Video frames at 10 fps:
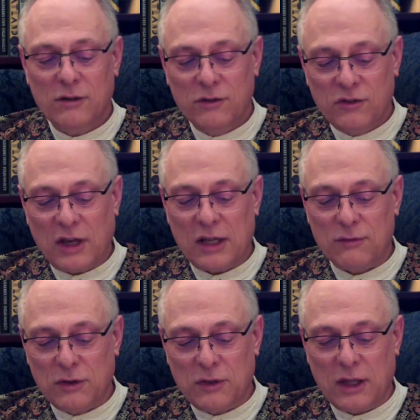side of a
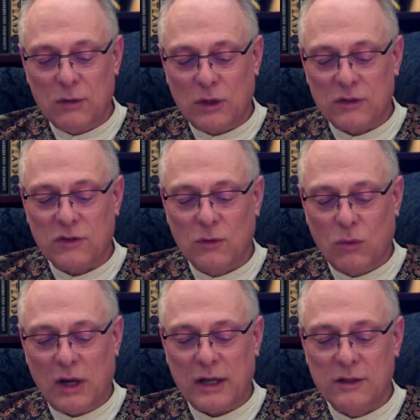thing once in a
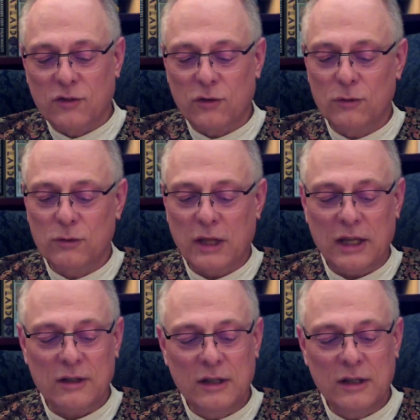while, and so of late,